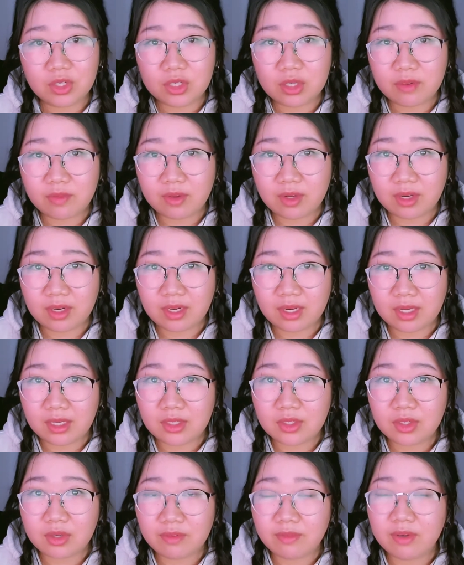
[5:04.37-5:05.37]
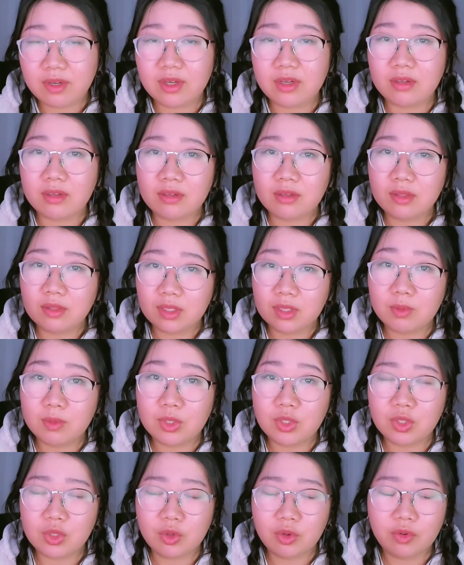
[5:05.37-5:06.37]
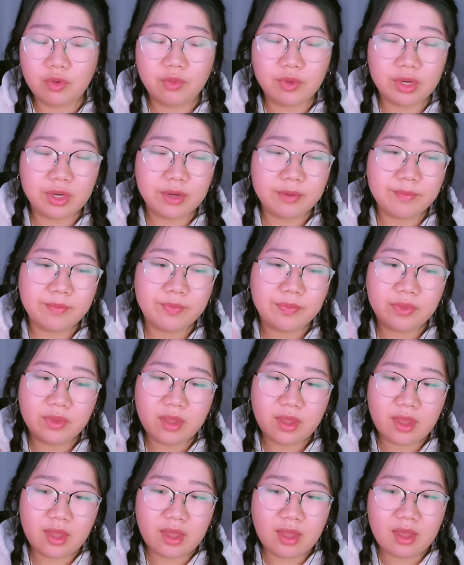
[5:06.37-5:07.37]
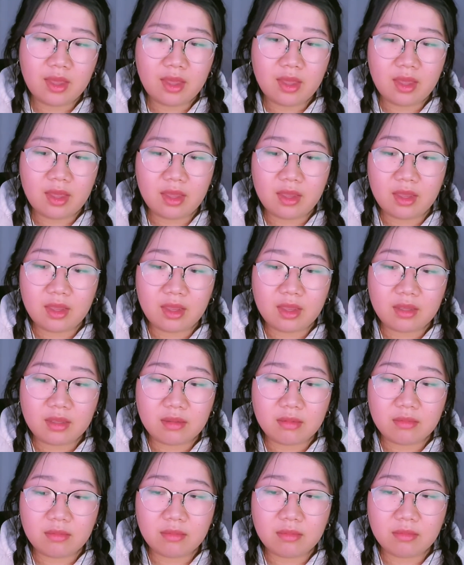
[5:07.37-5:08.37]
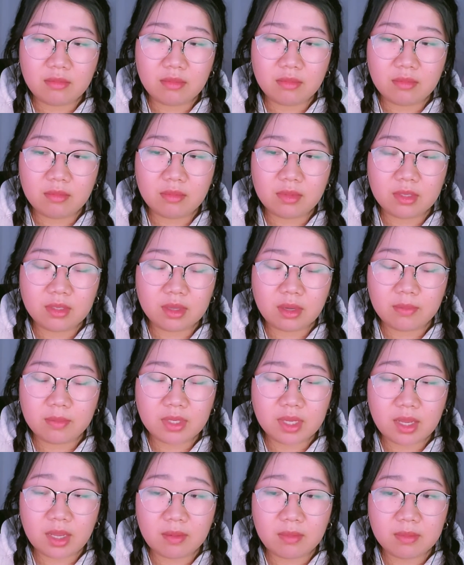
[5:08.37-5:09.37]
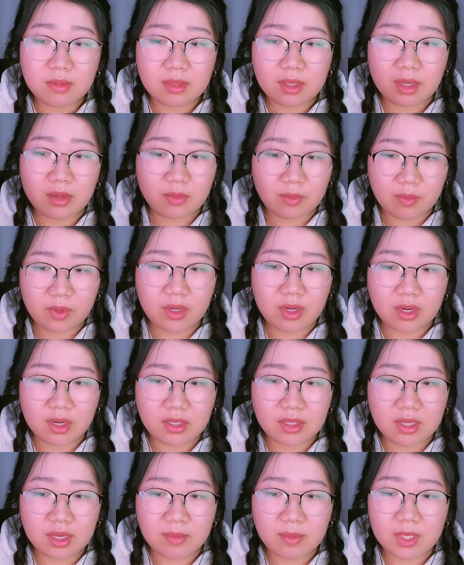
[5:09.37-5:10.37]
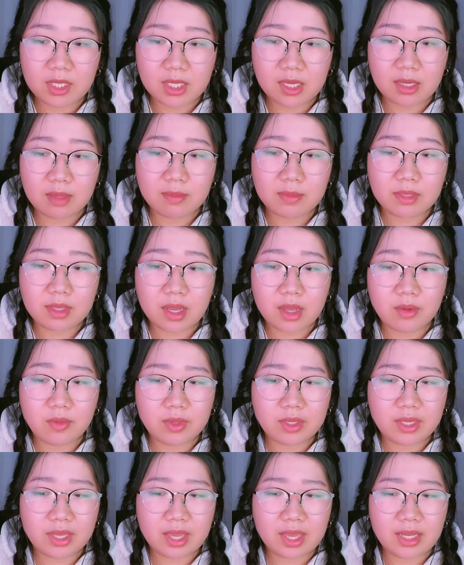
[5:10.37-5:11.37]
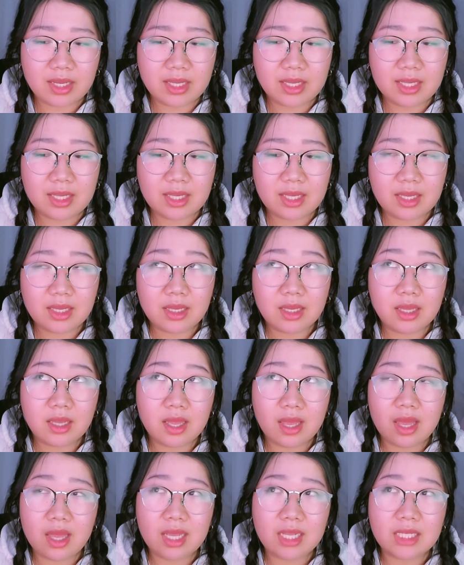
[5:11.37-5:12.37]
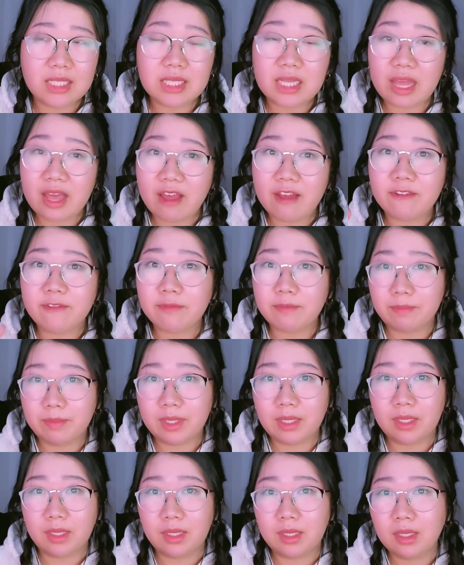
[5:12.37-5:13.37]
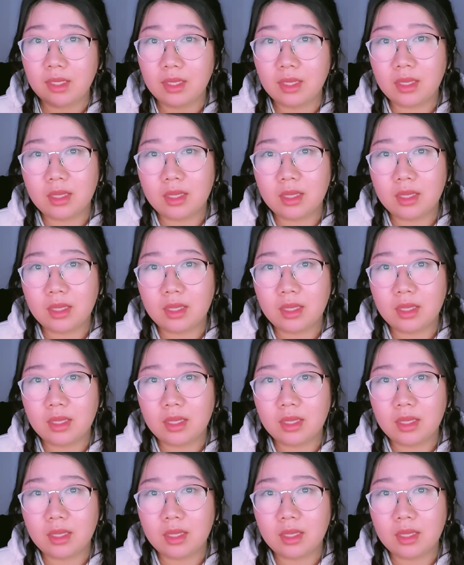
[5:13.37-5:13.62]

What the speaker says: my introvert and extrovert switched over. And sometimes, like 1 out of 10 times, I would get ESFP.